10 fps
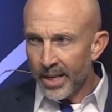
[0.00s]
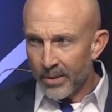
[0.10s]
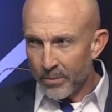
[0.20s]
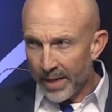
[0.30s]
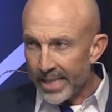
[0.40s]

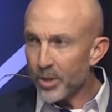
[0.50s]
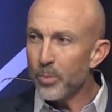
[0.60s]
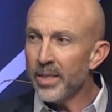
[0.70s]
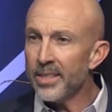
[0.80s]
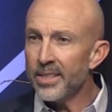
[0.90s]

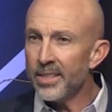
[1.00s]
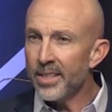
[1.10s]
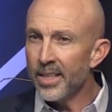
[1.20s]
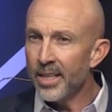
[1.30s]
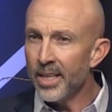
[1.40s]
Advancement,
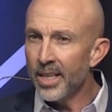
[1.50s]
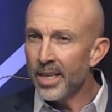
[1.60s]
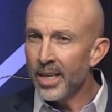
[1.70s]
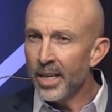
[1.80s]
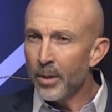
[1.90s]

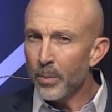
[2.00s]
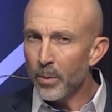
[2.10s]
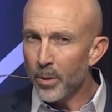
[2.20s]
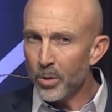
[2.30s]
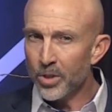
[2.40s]
advancement,
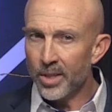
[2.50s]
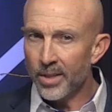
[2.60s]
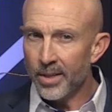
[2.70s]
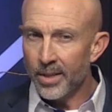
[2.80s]
promotion.